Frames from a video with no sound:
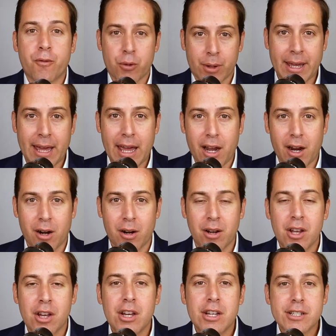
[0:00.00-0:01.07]
for care.
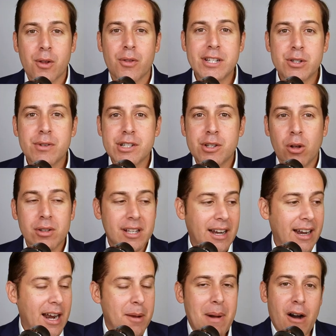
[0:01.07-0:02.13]
So this
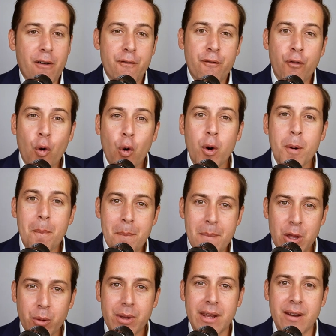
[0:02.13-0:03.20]
resulted in about 4
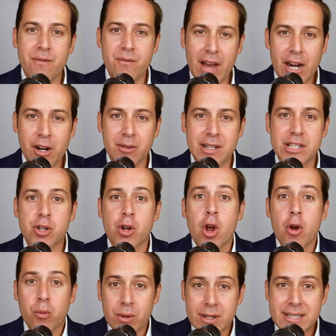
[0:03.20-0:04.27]
million veterans
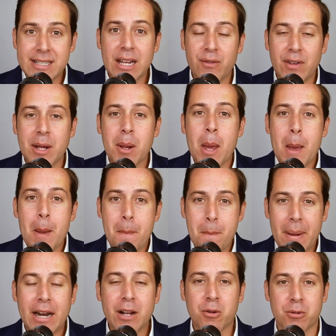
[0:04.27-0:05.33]
receiving
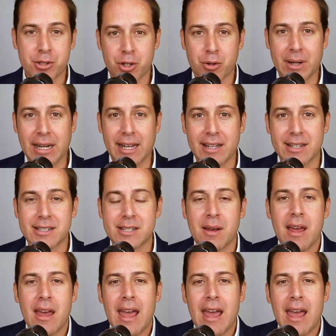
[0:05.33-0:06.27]
medical screenings.